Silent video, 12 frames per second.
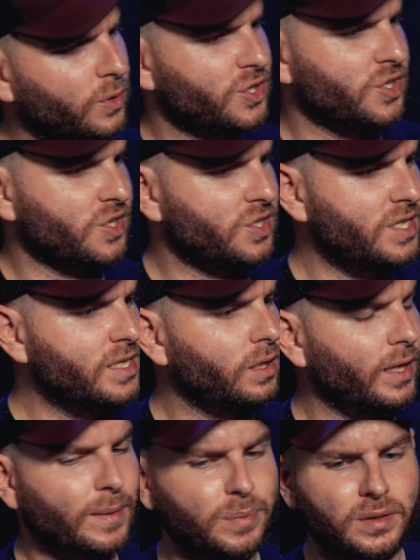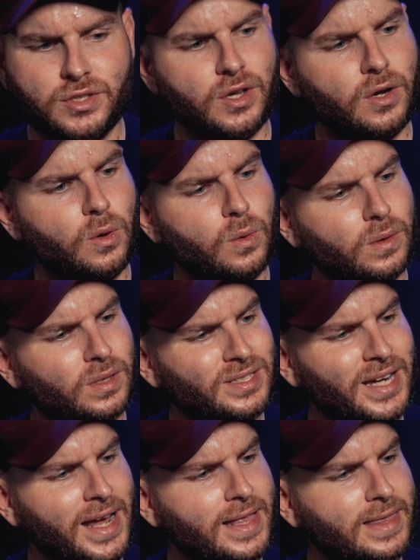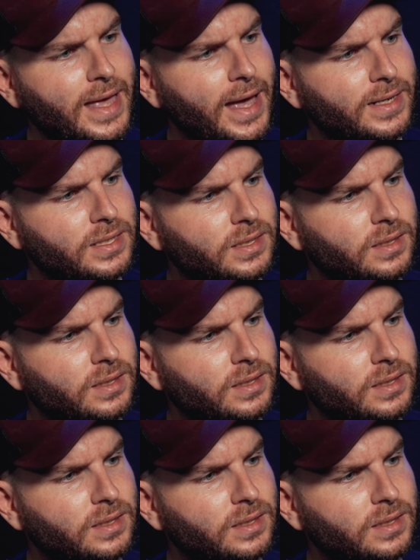which is a C-clamp. So take that